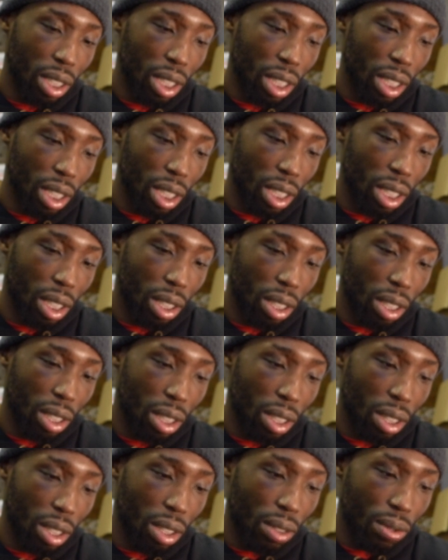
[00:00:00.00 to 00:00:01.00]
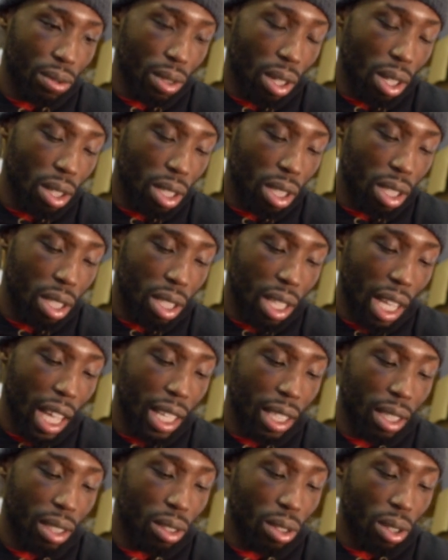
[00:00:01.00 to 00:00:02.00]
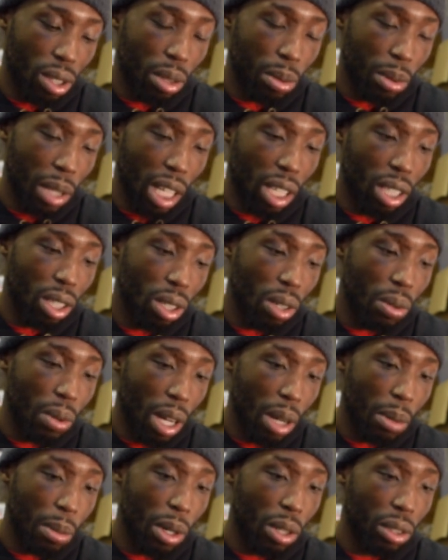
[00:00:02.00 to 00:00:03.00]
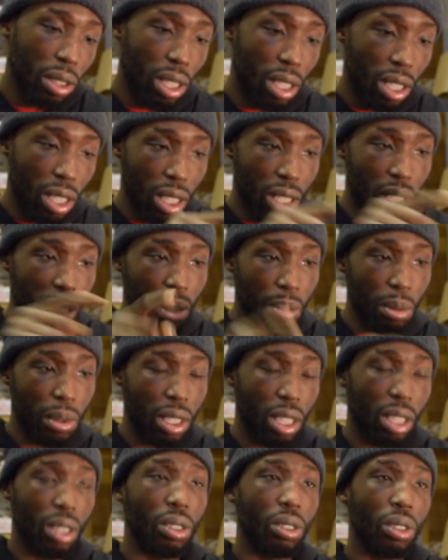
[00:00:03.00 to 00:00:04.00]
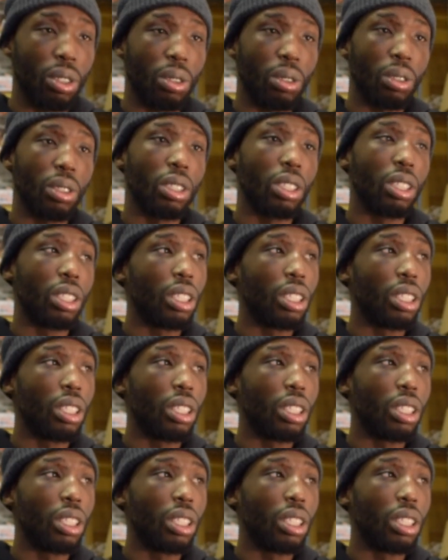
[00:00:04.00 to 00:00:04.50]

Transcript: the signed document I can go out, but on the system it said no.